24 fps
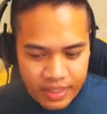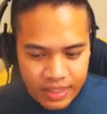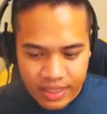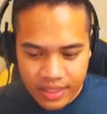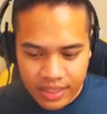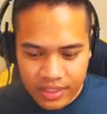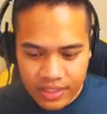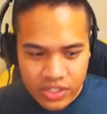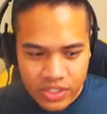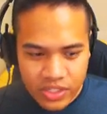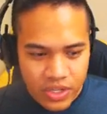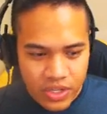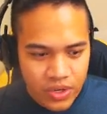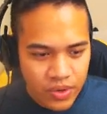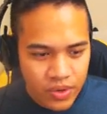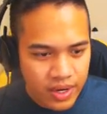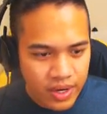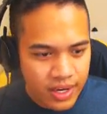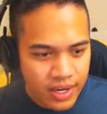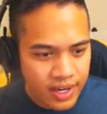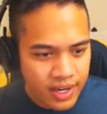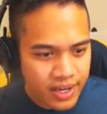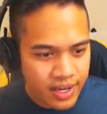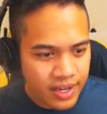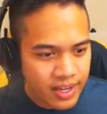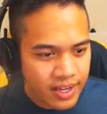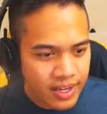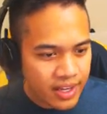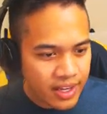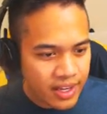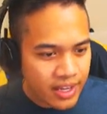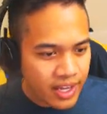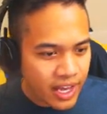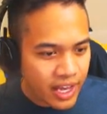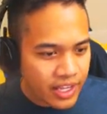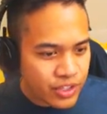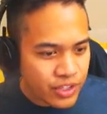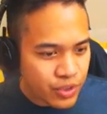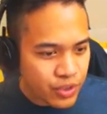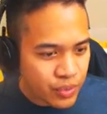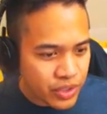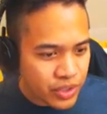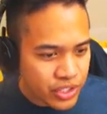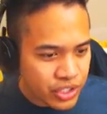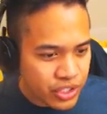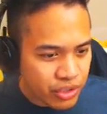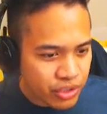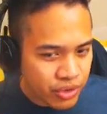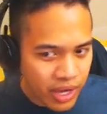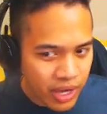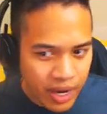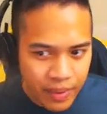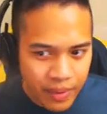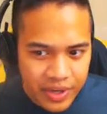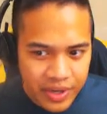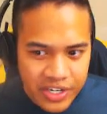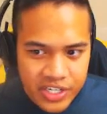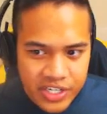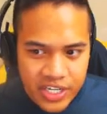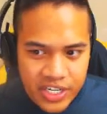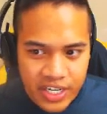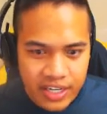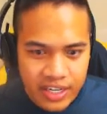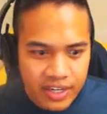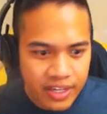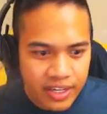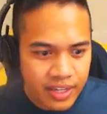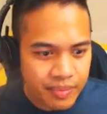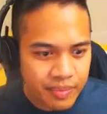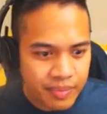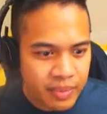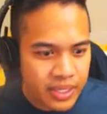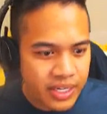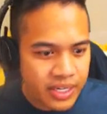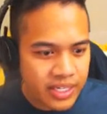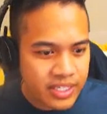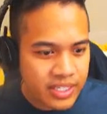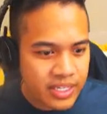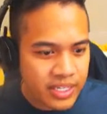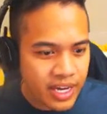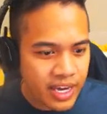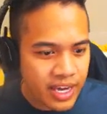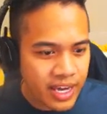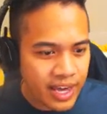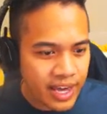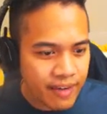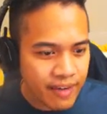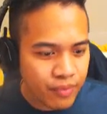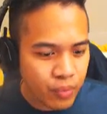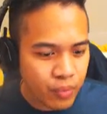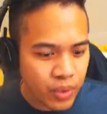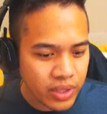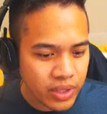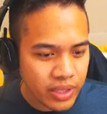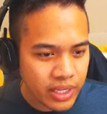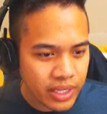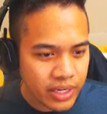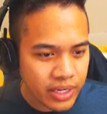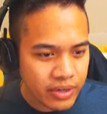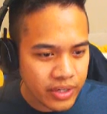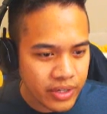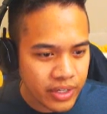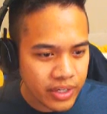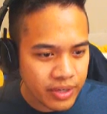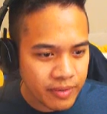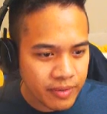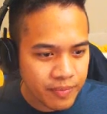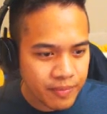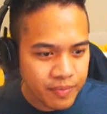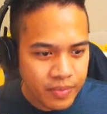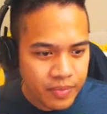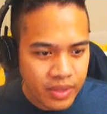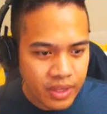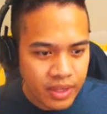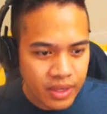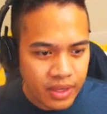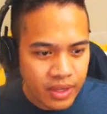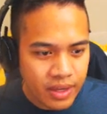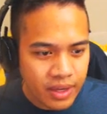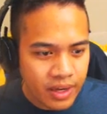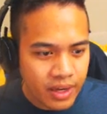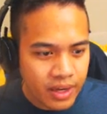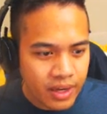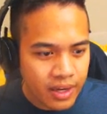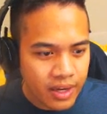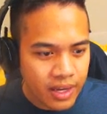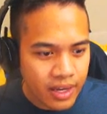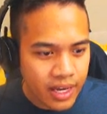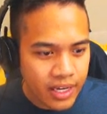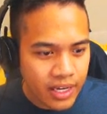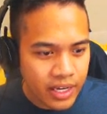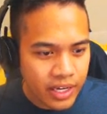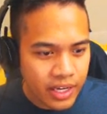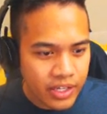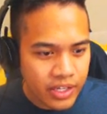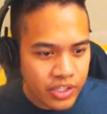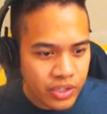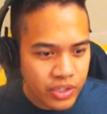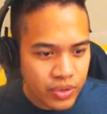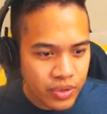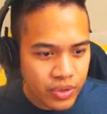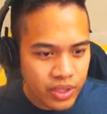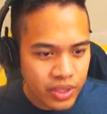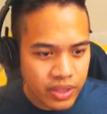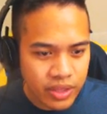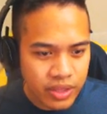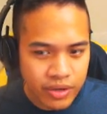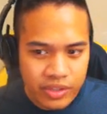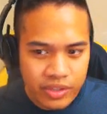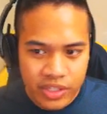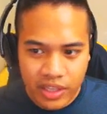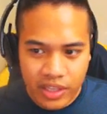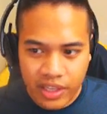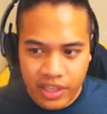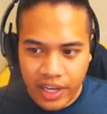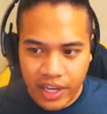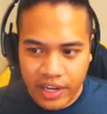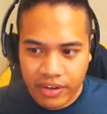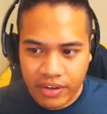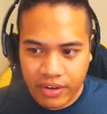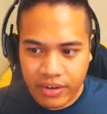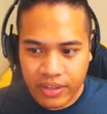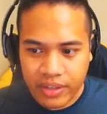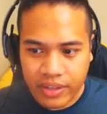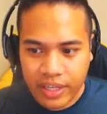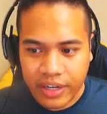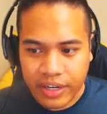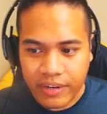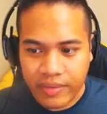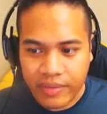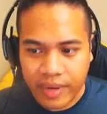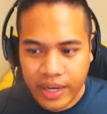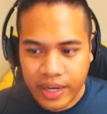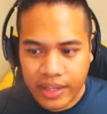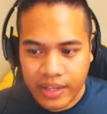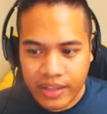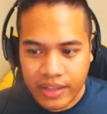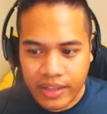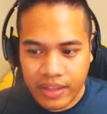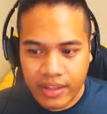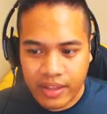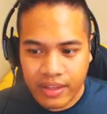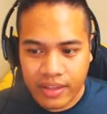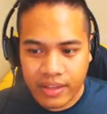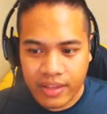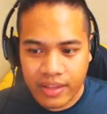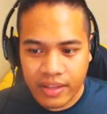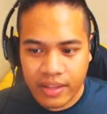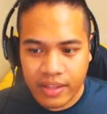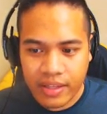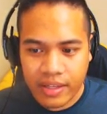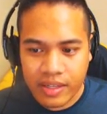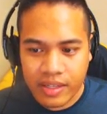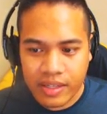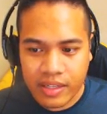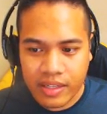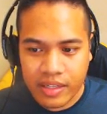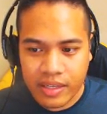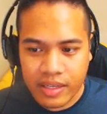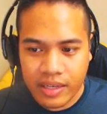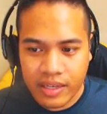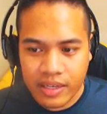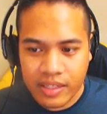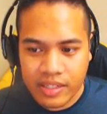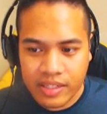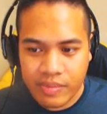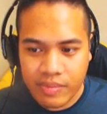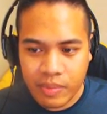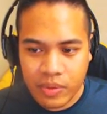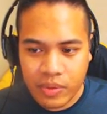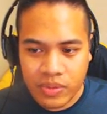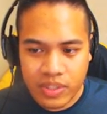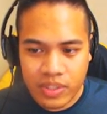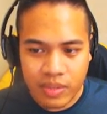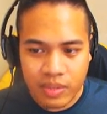So I do want to show you how I shaded it, because I have one layer here. I can show you that there's a line art layer, right? It's mostly